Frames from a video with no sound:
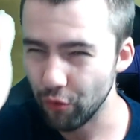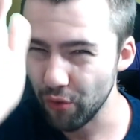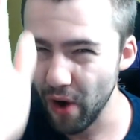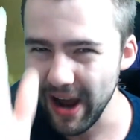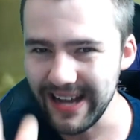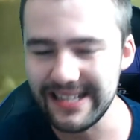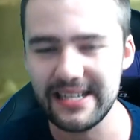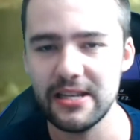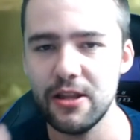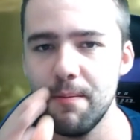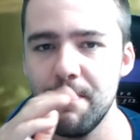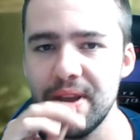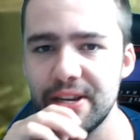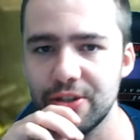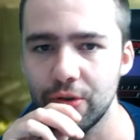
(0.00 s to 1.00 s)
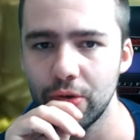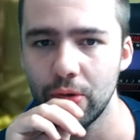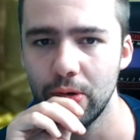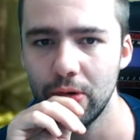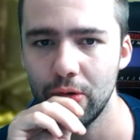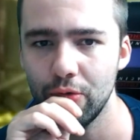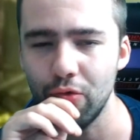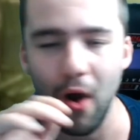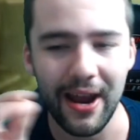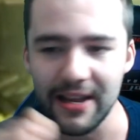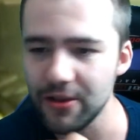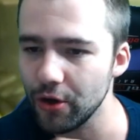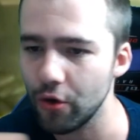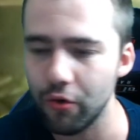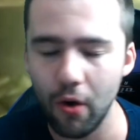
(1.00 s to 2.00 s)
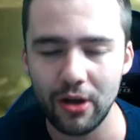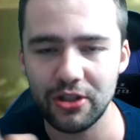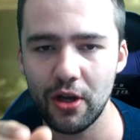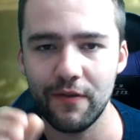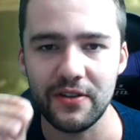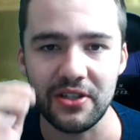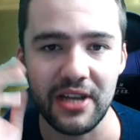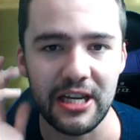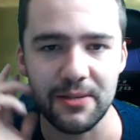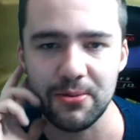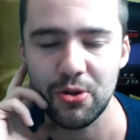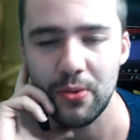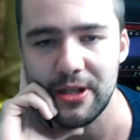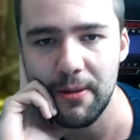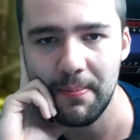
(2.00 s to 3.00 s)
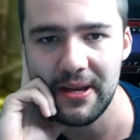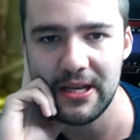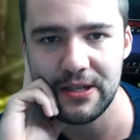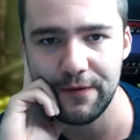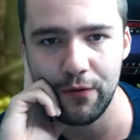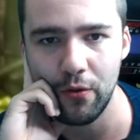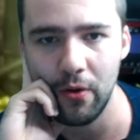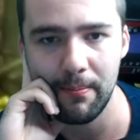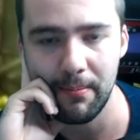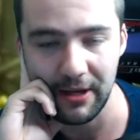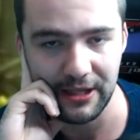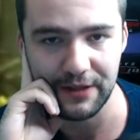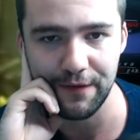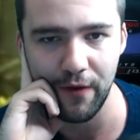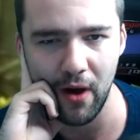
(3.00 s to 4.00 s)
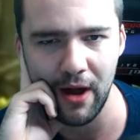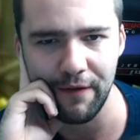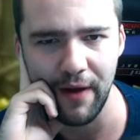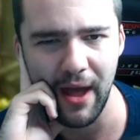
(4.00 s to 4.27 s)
right in the middle right in the crossover stage between the PS4 and PS5.